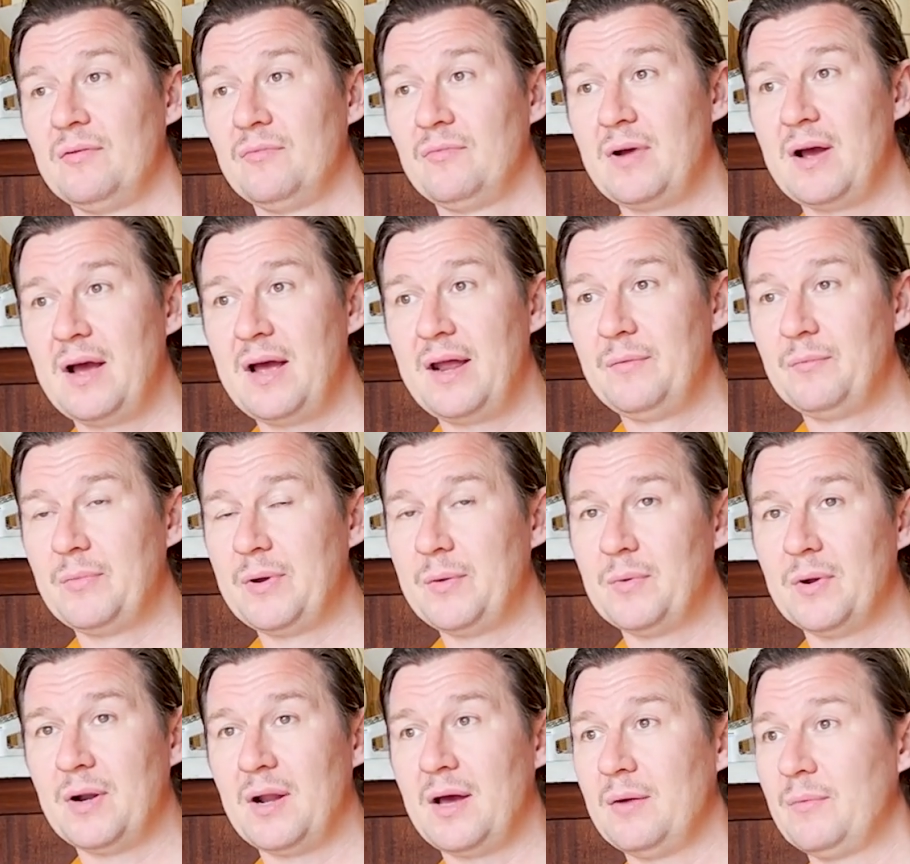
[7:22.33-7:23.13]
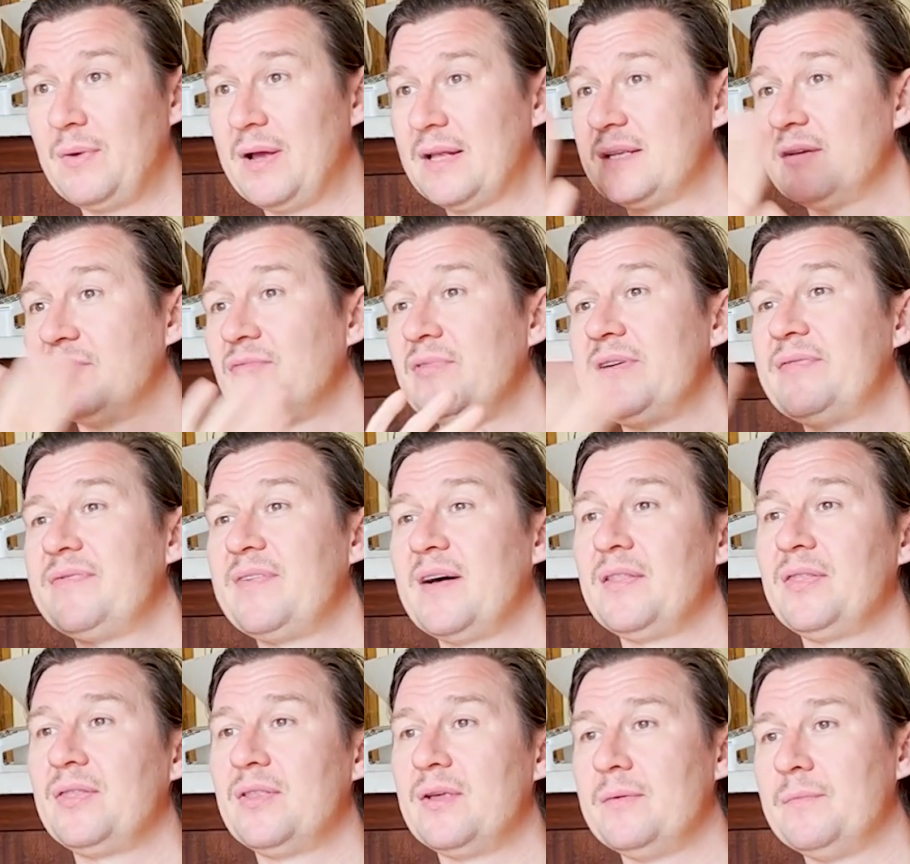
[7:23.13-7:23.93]
And we were like, we had to
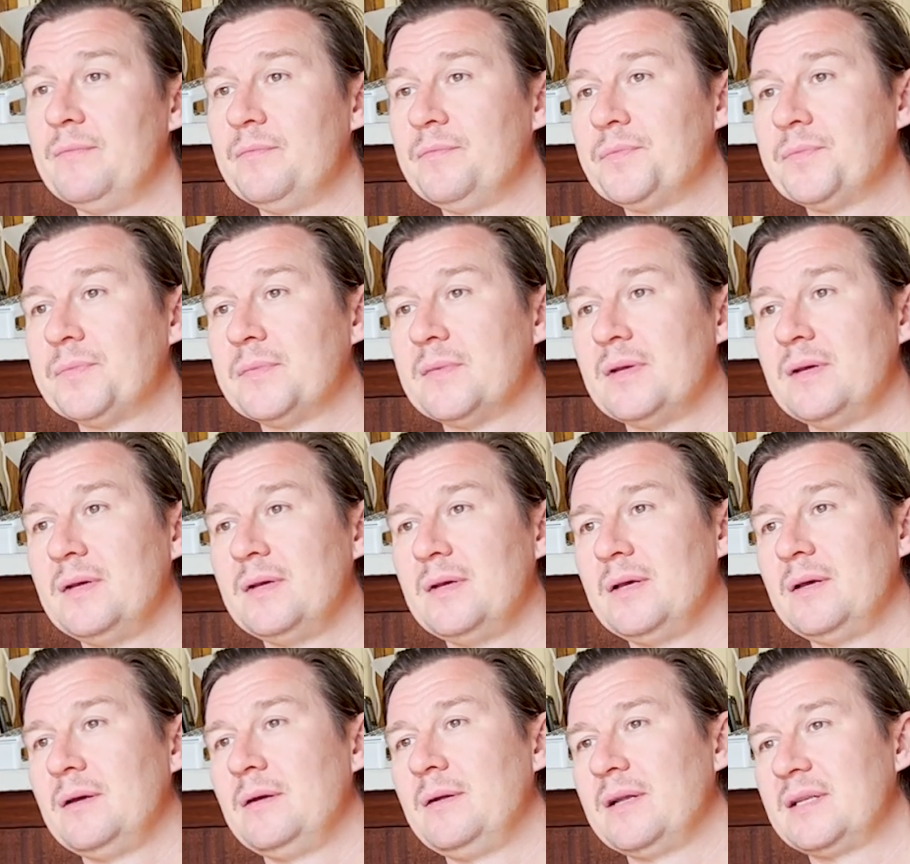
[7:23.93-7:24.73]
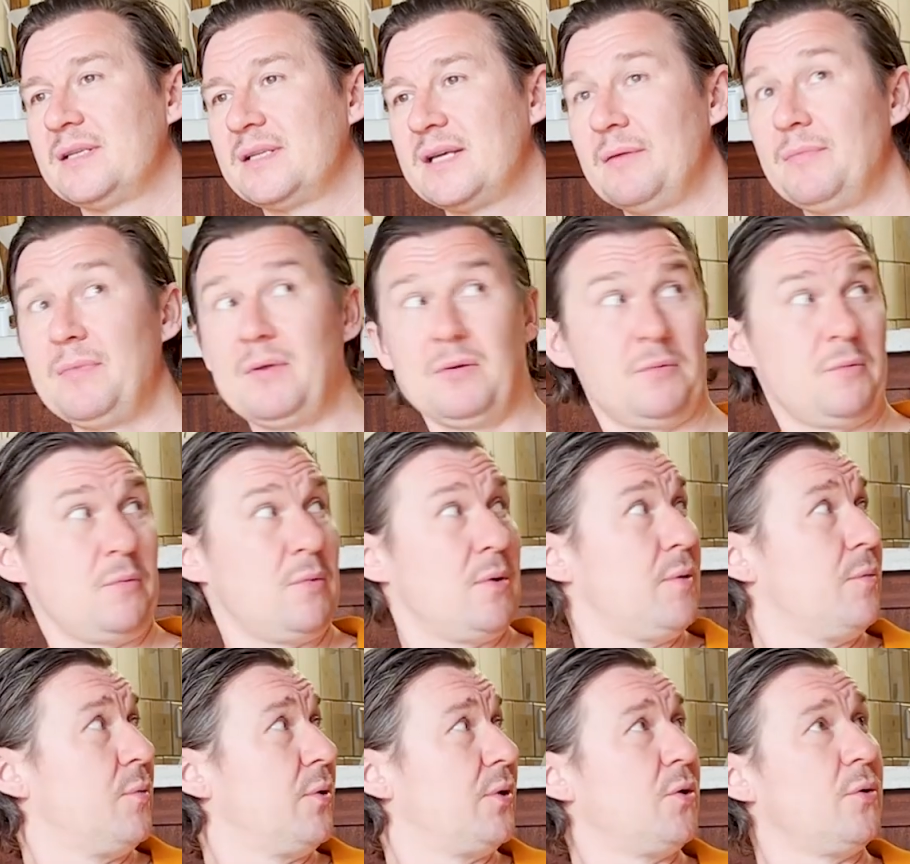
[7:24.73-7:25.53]
refund them.
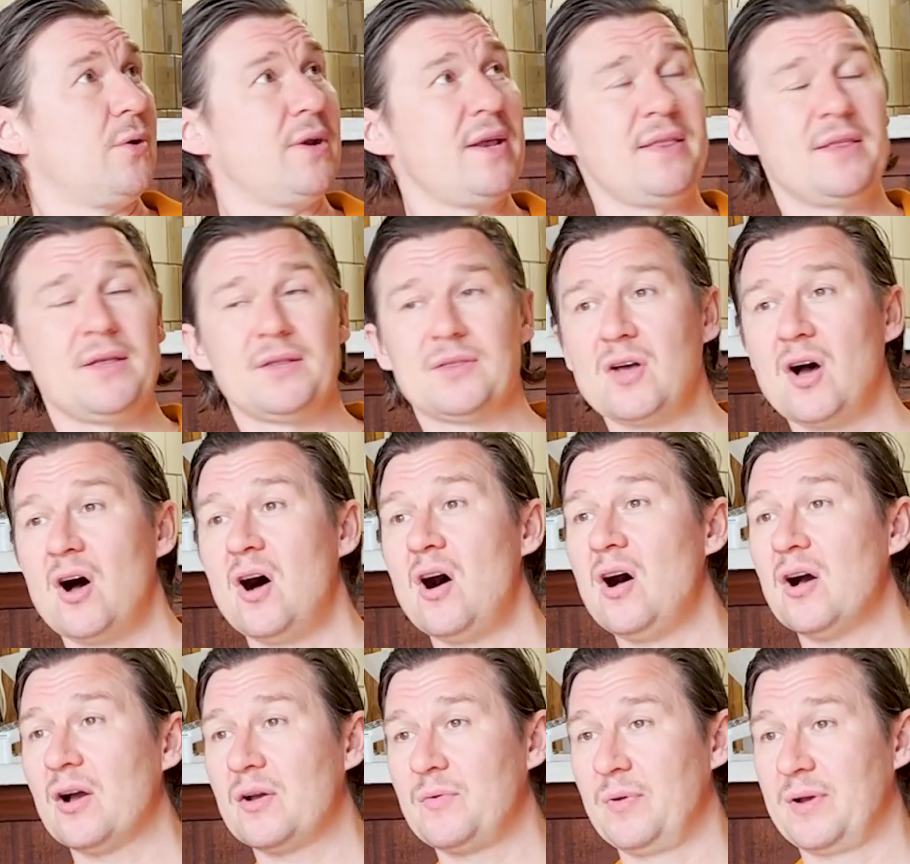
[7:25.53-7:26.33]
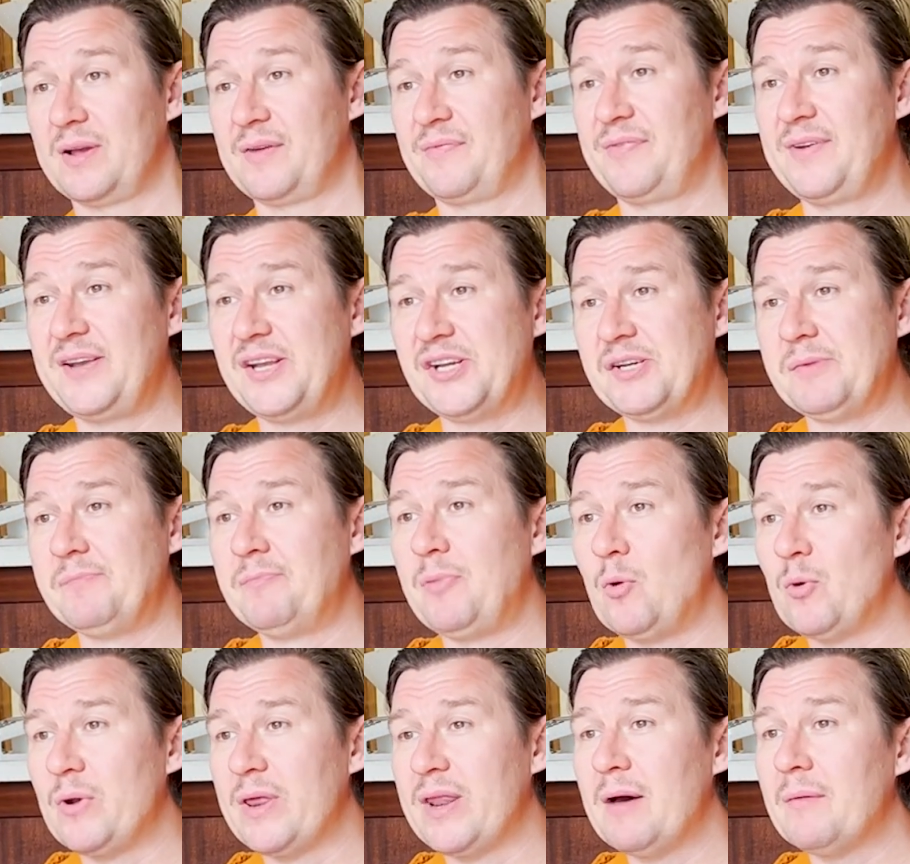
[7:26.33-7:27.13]
We're doing it in the dark. We're finishing
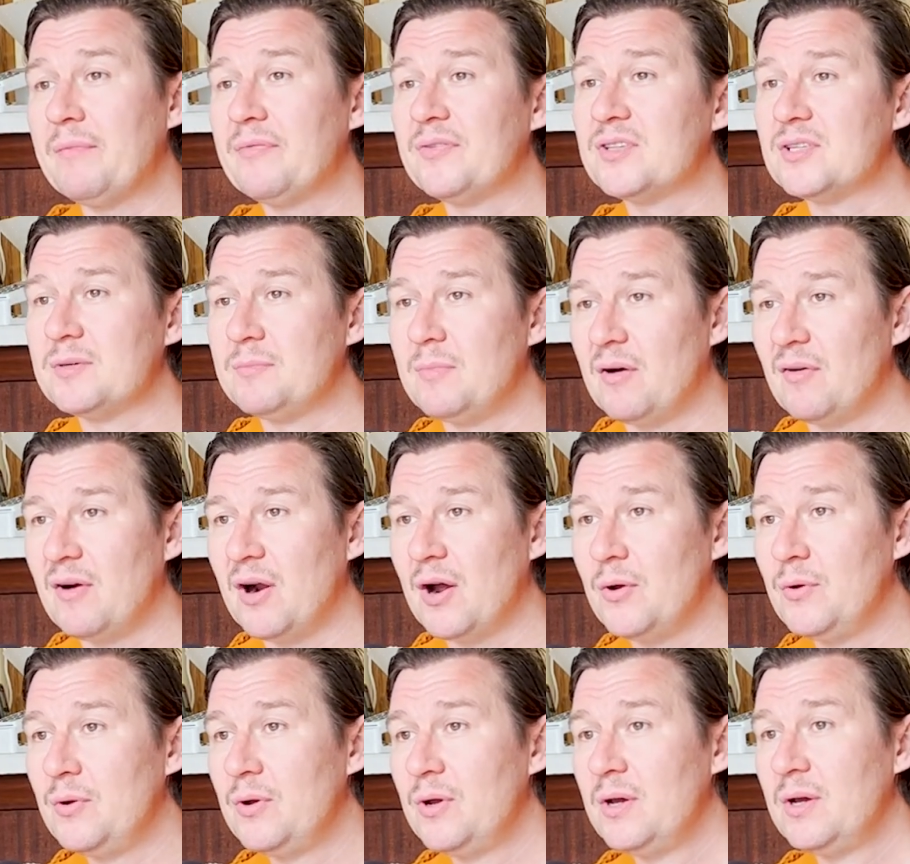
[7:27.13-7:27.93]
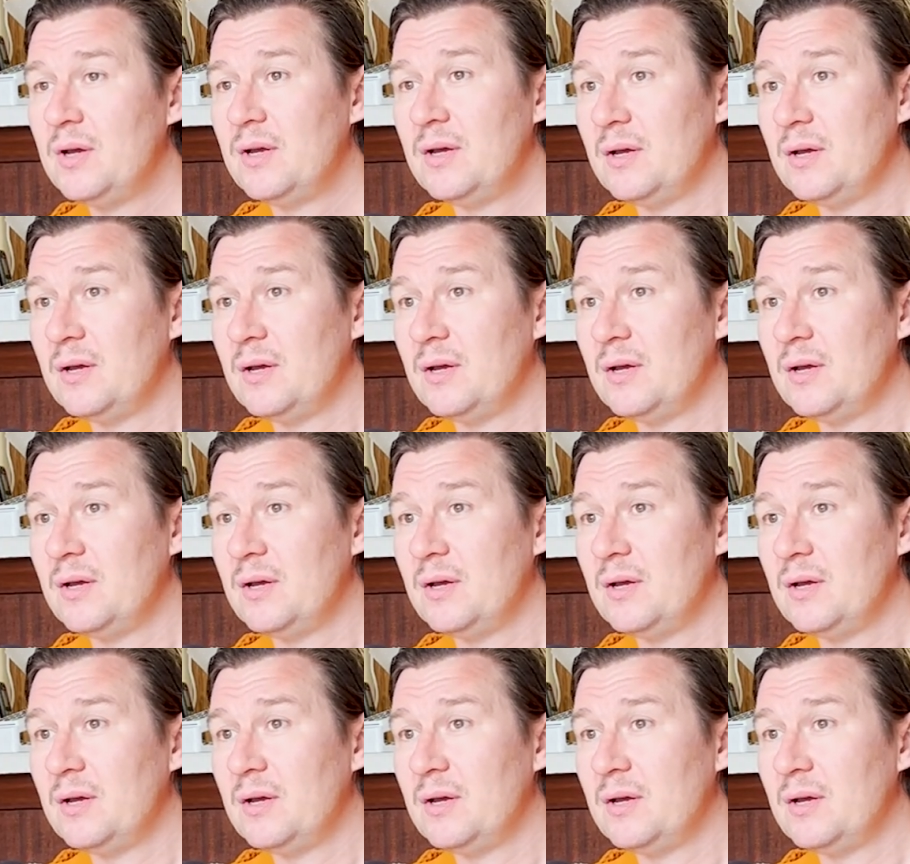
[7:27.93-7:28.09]
balling up for tomorrow.